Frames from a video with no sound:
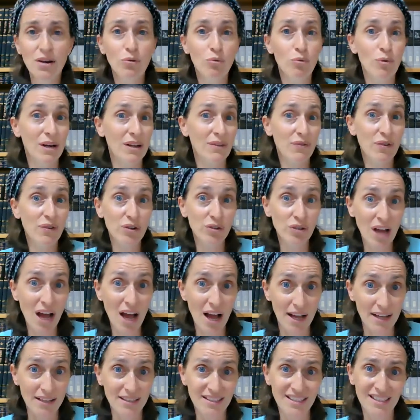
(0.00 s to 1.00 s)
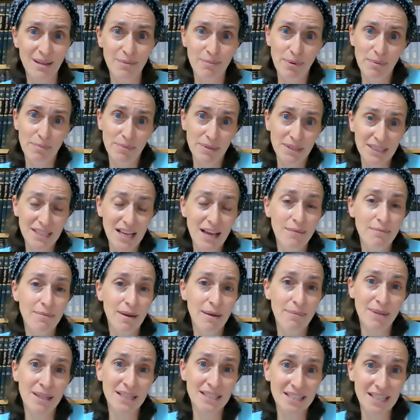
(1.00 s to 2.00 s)
What if you're not? Some people say
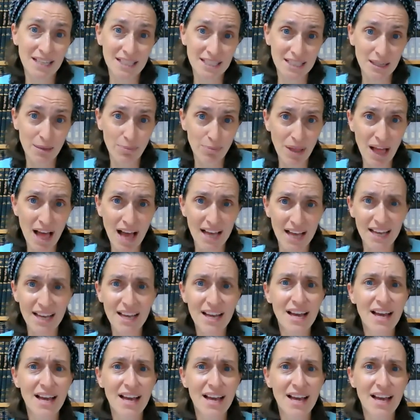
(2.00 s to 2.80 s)
maybe this doesn't apply.